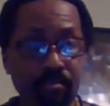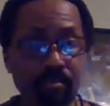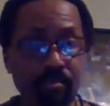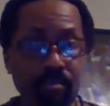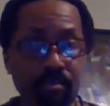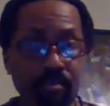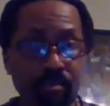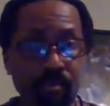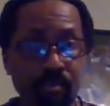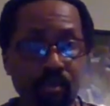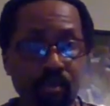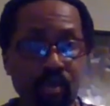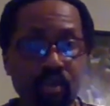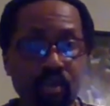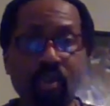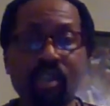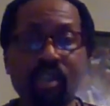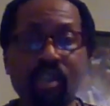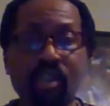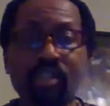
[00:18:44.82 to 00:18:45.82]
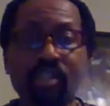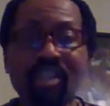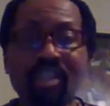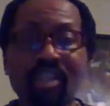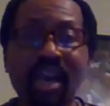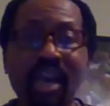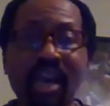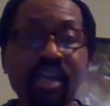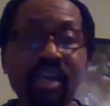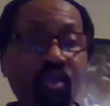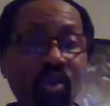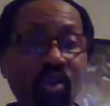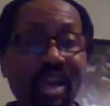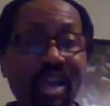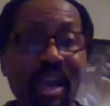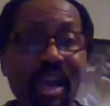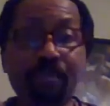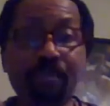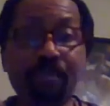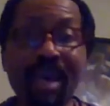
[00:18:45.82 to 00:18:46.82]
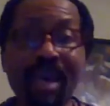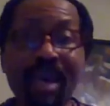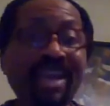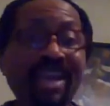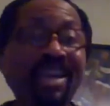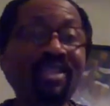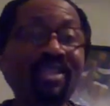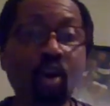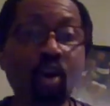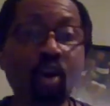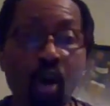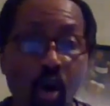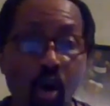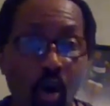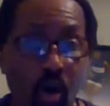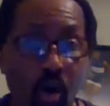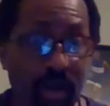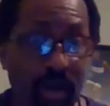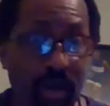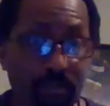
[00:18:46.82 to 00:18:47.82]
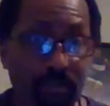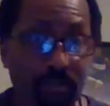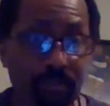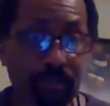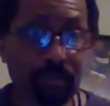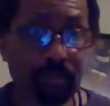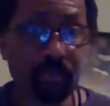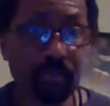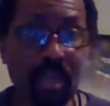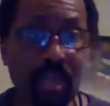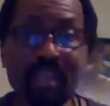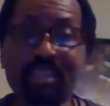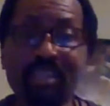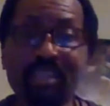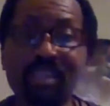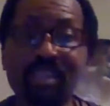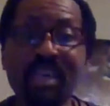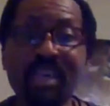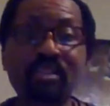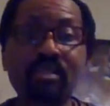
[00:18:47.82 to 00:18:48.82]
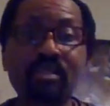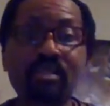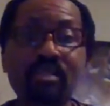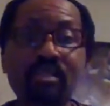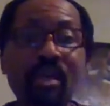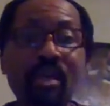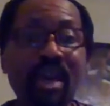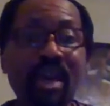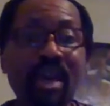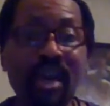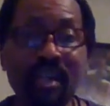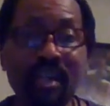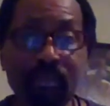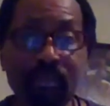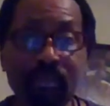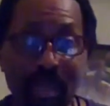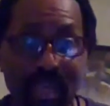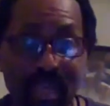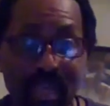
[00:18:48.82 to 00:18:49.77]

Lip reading: So this cash flow campaign is on, as it has begun.